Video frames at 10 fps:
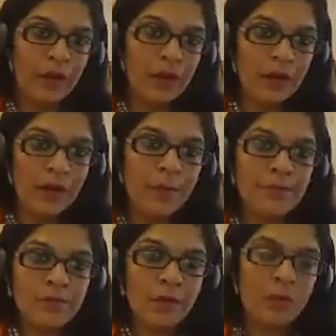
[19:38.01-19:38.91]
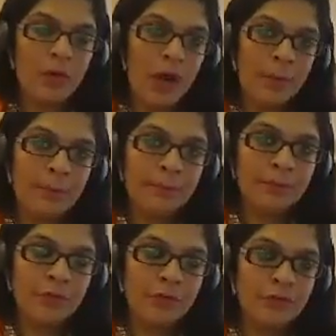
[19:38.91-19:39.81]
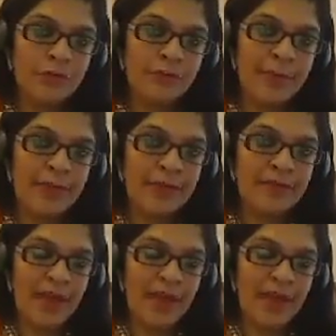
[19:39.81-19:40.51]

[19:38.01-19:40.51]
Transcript: So just repeating